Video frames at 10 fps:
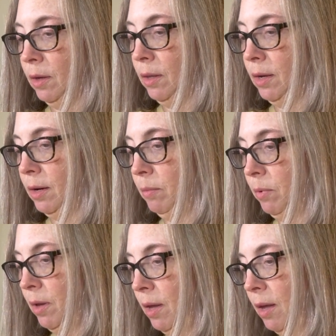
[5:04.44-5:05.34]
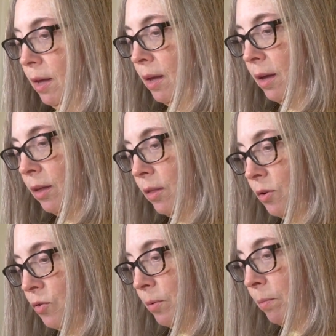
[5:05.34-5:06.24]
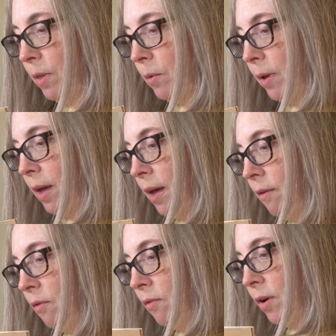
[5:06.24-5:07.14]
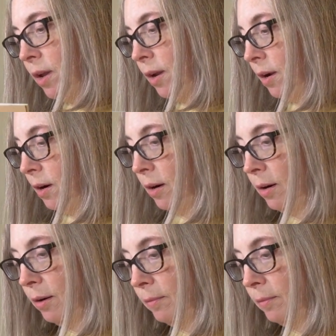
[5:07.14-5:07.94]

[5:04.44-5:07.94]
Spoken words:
clean up the drip that we have over here.